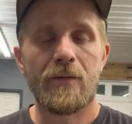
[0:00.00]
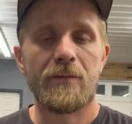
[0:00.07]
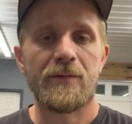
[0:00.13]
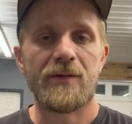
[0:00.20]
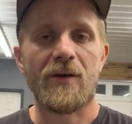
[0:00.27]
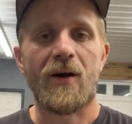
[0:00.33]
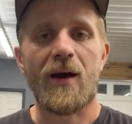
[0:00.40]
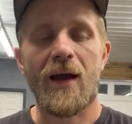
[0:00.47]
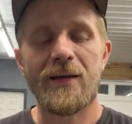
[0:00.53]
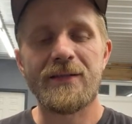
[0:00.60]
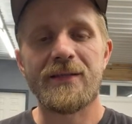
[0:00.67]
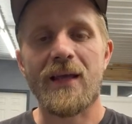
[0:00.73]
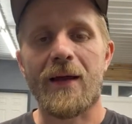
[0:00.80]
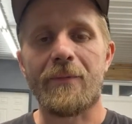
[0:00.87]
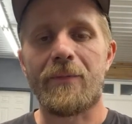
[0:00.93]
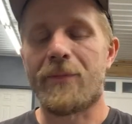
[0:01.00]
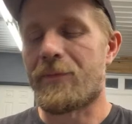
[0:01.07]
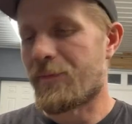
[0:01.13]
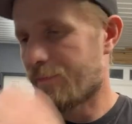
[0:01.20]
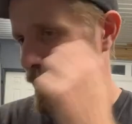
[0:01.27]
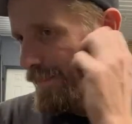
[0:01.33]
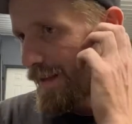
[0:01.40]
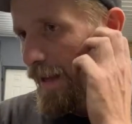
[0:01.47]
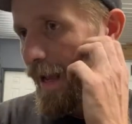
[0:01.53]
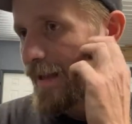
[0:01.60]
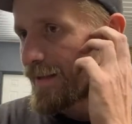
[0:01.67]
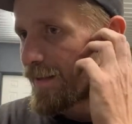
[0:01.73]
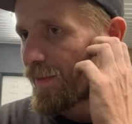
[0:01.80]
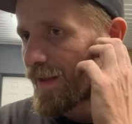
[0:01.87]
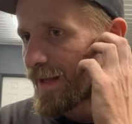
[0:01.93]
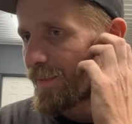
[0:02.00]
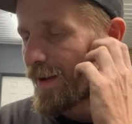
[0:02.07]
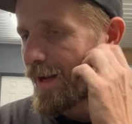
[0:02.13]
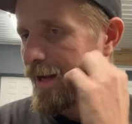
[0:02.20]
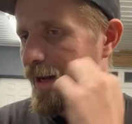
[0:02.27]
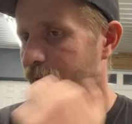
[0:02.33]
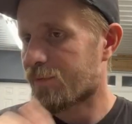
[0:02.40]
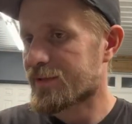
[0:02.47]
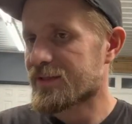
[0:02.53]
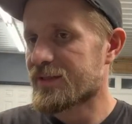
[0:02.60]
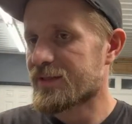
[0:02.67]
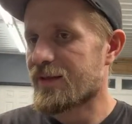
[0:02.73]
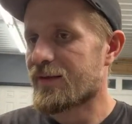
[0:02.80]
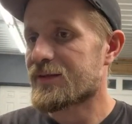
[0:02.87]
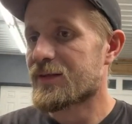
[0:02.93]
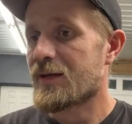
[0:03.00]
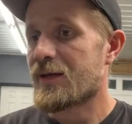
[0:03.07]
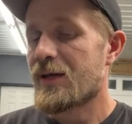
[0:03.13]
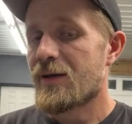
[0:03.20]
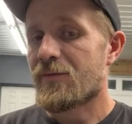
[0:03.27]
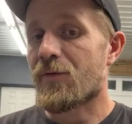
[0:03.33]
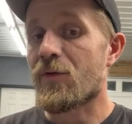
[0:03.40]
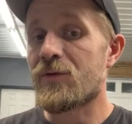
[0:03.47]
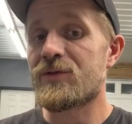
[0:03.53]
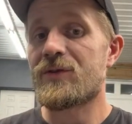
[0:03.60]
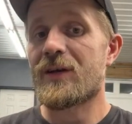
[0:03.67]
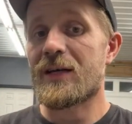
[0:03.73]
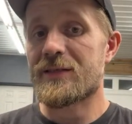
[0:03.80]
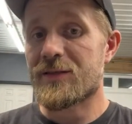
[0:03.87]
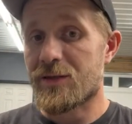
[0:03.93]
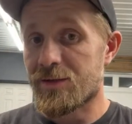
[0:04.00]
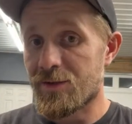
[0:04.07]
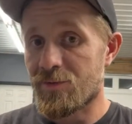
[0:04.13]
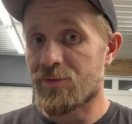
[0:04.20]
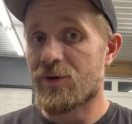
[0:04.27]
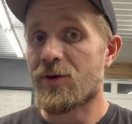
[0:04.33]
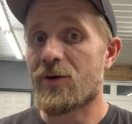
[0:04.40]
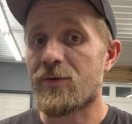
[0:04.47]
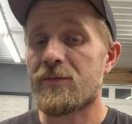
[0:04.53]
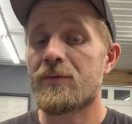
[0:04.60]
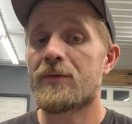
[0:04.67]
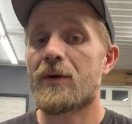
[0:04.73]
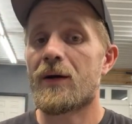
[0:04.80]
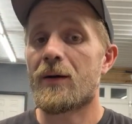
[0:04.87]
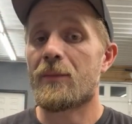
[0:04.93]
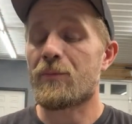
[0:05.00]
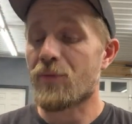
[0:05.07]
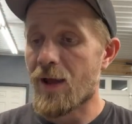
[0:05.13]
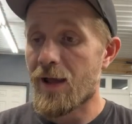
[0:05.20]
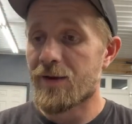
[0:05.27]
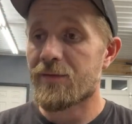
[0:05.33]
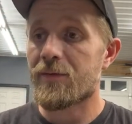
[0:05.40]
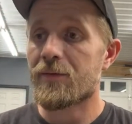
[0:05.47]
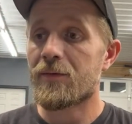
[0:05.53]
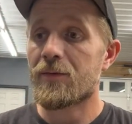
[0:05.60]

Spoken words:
sorry, I had to think about how I want to say this. For those of you guys that don't know, Brad,